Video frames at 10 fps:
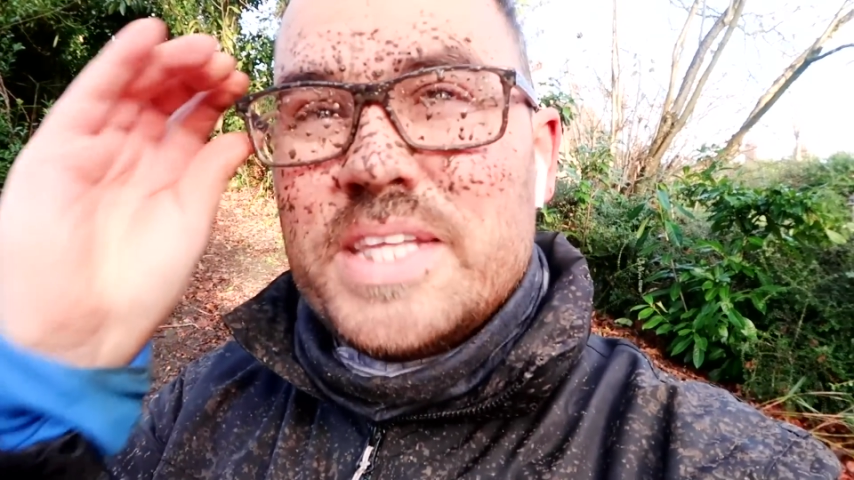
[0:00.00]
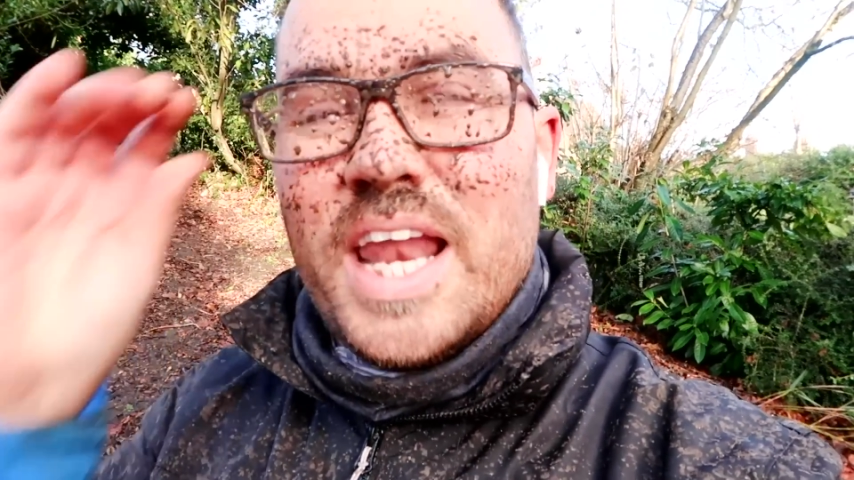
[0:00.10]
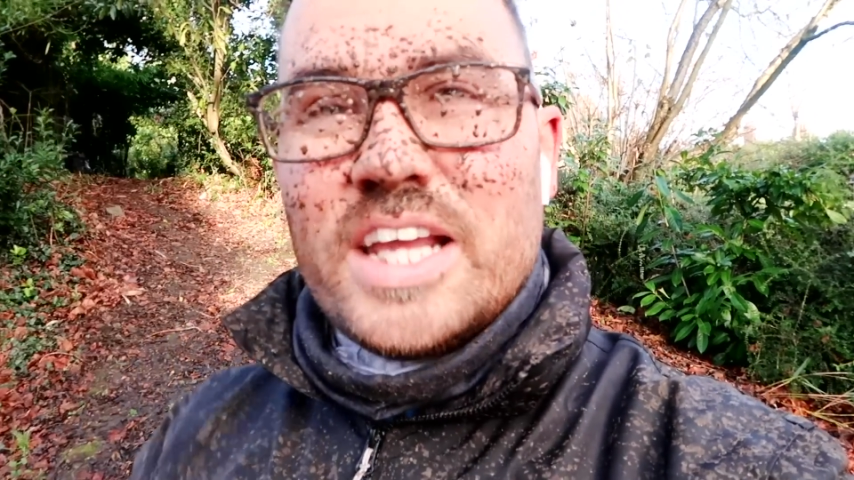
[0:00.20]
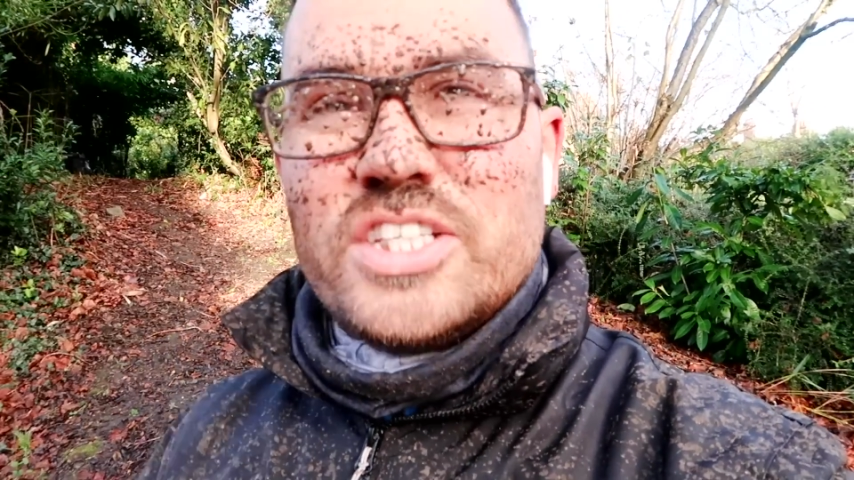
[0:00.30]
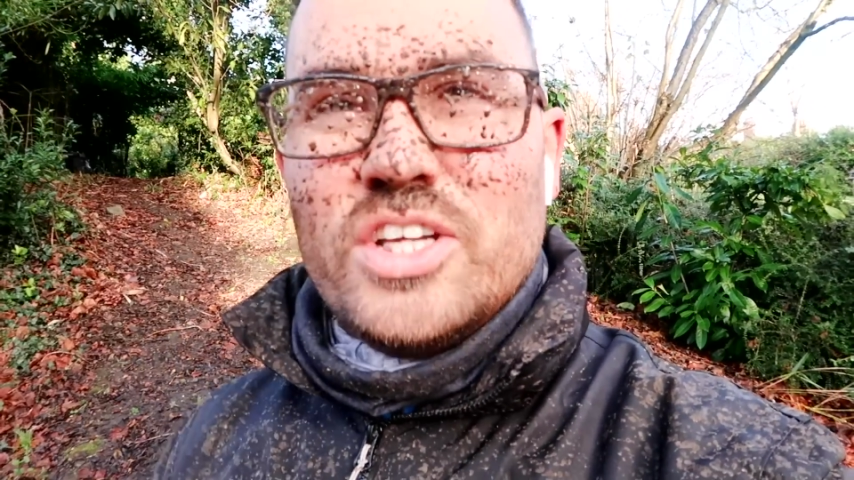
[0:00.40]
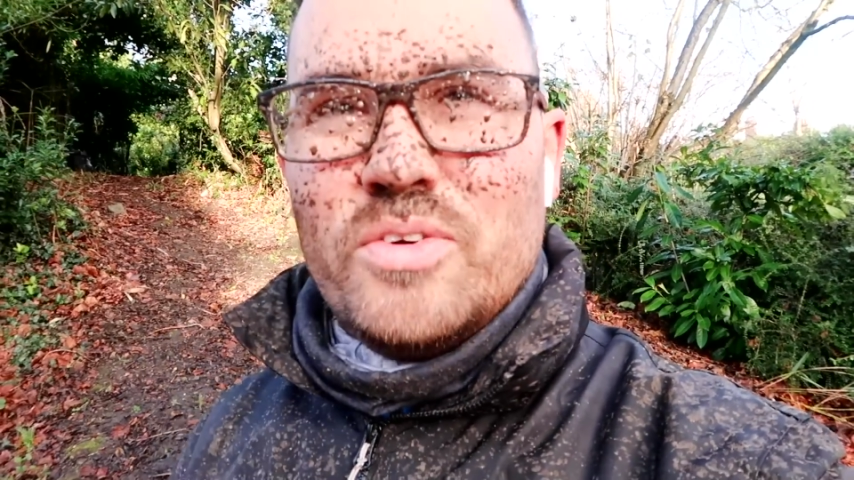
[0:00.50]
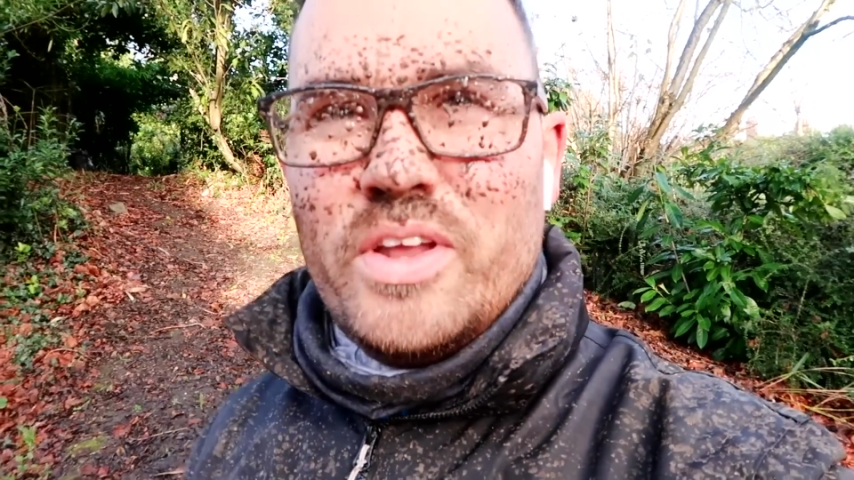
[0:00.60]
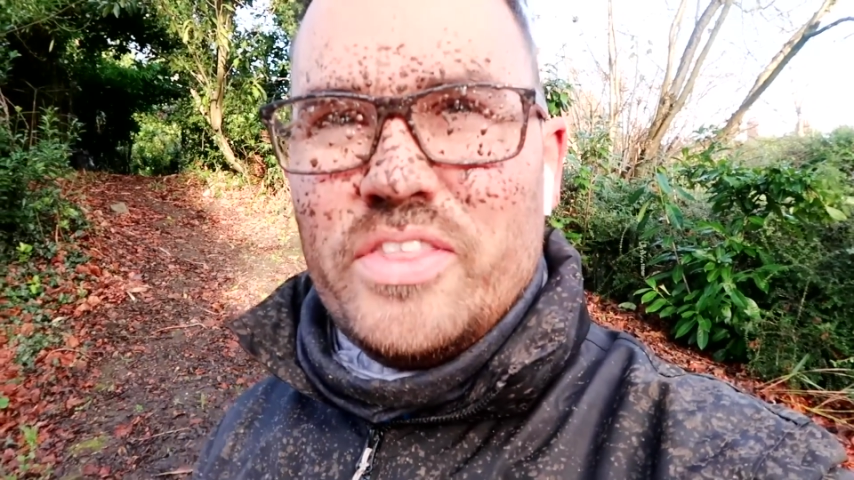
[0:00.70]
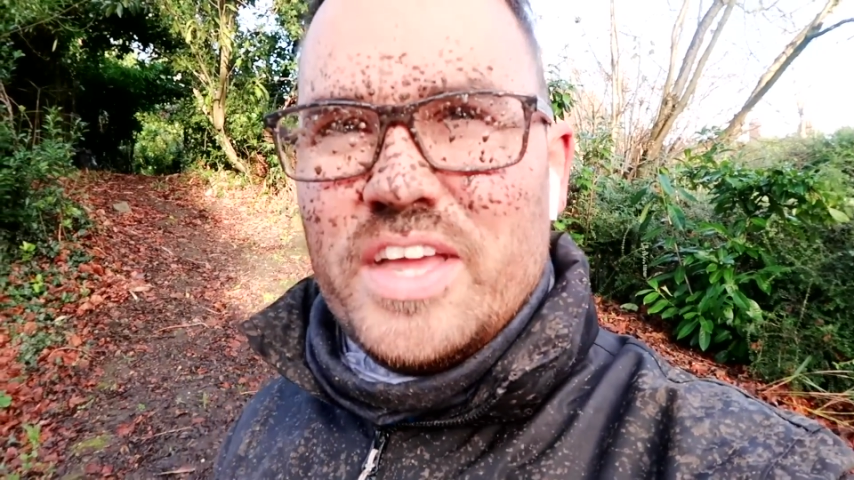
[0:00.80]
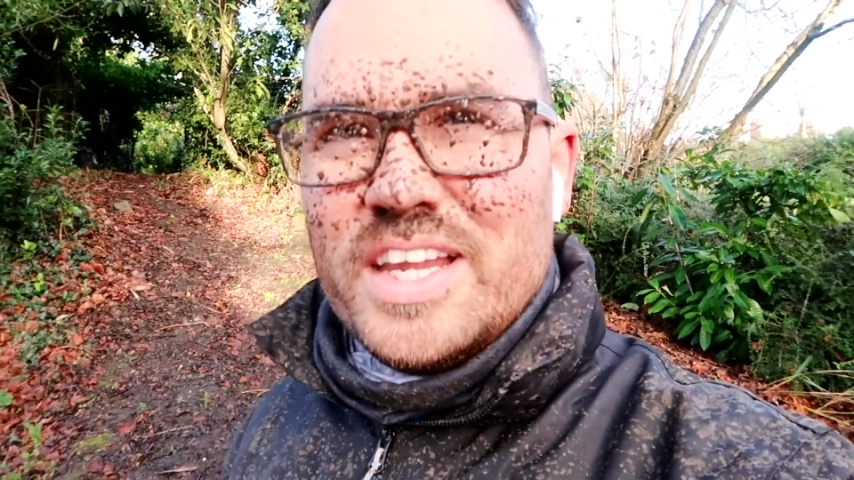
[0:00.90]
Is that actually a
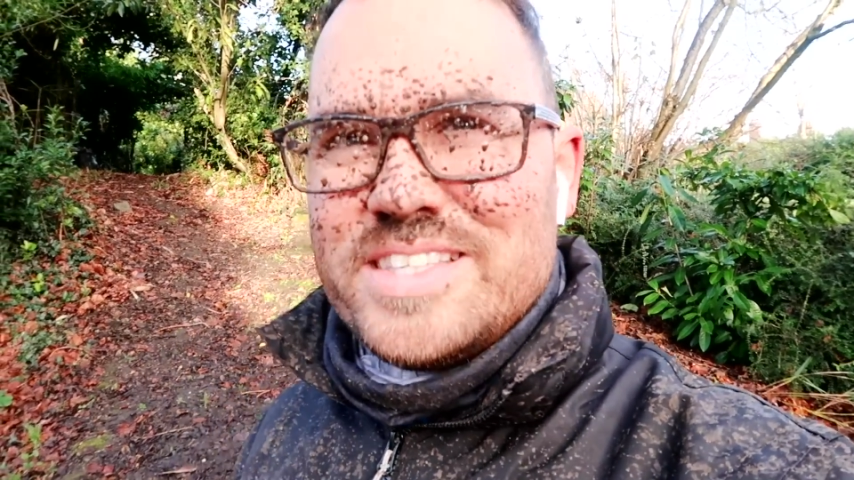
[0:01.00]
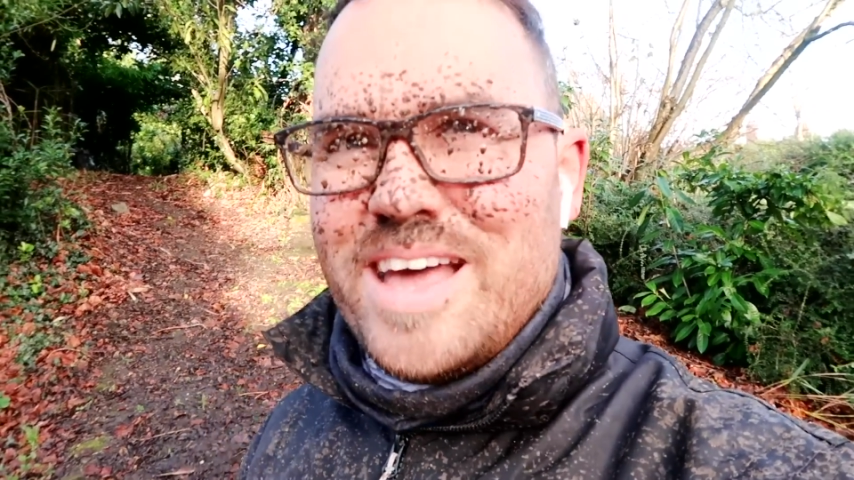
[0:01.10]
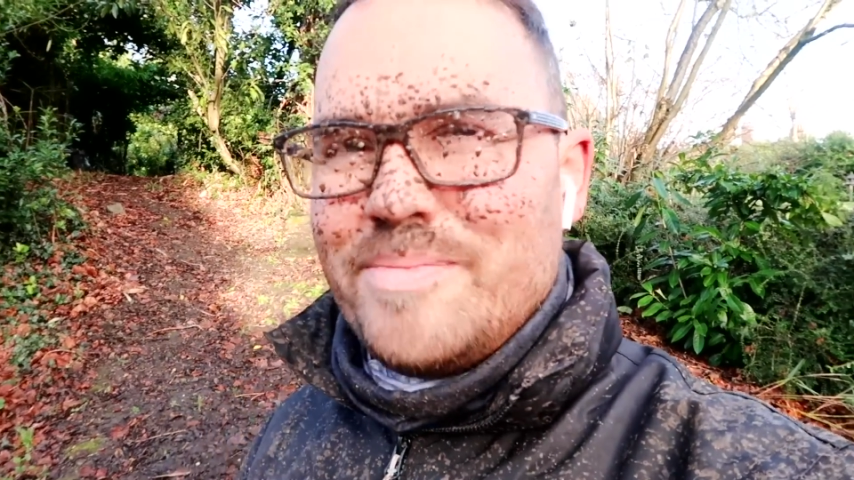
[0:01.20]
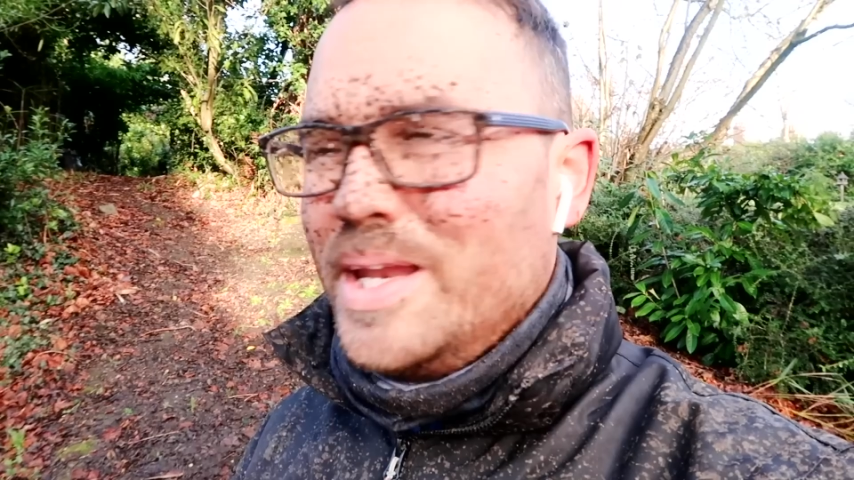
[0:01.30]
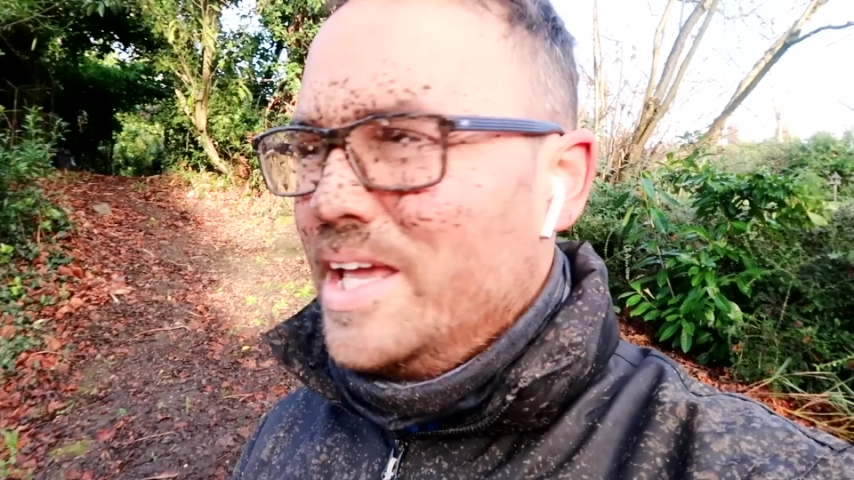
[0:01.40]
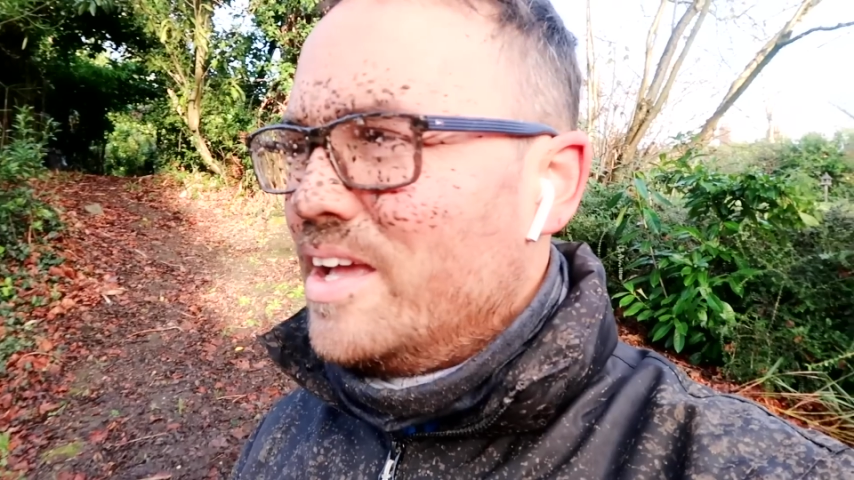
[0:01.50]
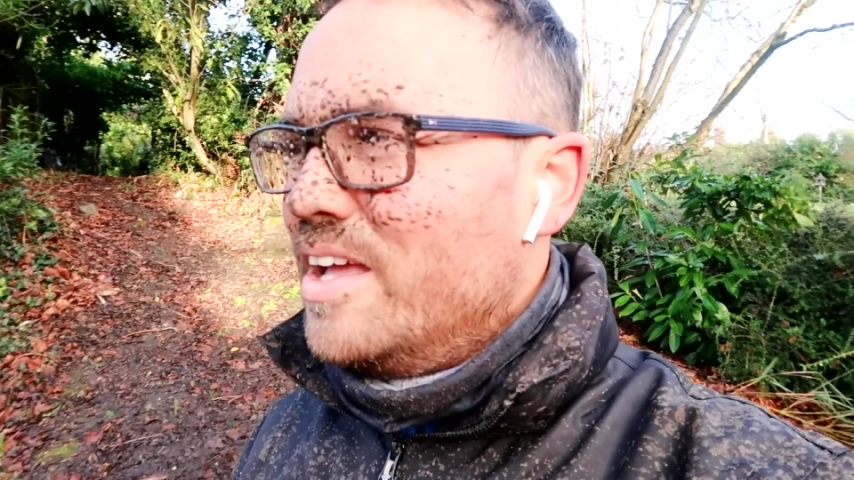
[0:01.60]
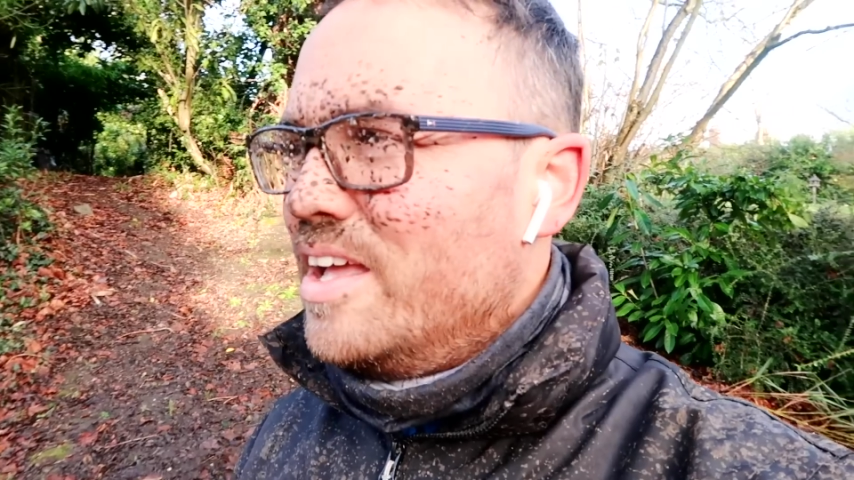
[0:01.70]
real thing that's happening?